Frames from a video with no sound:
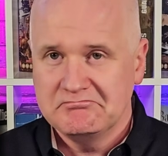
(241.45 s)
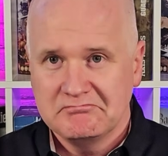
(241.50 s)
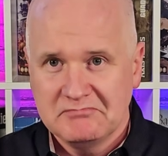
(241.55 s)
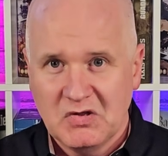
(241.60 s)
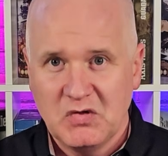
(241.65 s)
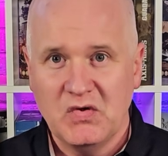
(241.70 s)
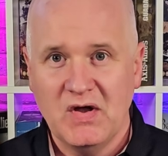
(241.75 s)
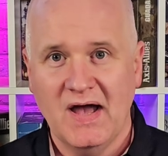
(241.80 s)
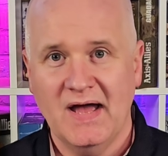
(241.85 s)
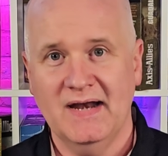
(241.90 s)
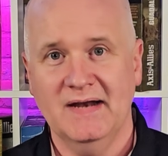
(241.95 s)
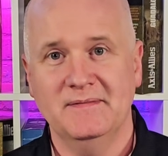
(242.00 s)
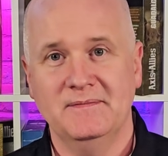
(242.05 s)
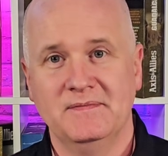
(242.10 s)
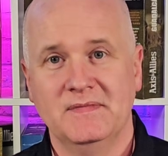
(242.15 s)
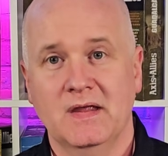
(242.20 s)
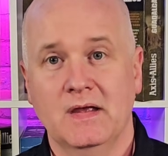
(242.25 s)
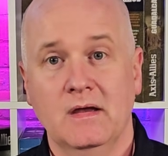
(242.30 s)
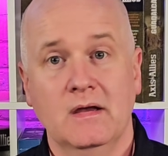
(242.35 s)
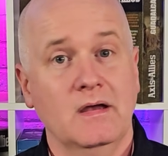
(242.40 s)
You got it.
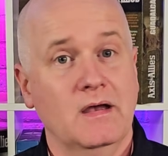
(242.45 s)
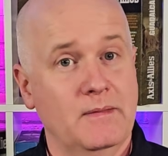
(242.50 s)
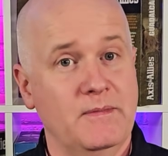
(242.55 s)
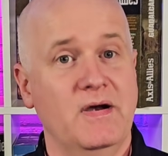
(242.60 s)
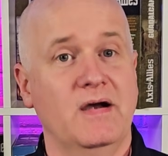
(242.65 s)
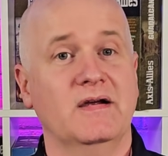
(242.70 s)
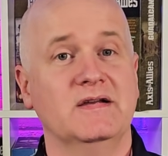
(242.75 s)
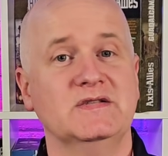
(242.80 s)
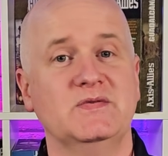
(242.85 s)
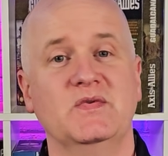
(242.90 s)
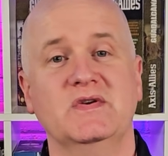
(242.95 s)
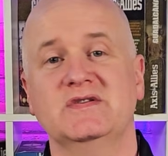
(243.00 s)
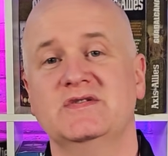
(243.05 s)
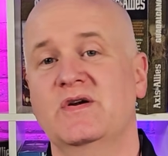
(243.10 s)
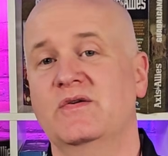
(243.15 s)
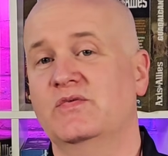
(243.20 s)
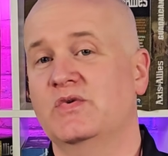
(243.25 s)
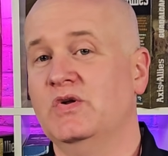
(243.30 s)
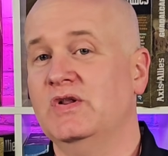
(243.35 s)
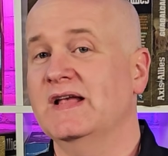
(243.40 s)
Americans want to
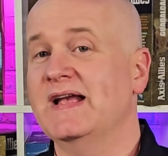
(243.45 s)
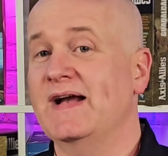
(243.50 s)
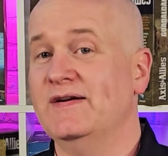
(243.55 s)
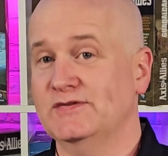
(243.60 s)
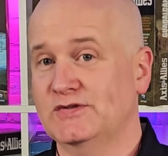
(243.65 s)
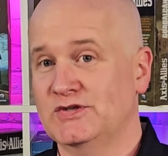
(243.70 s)
start rolling out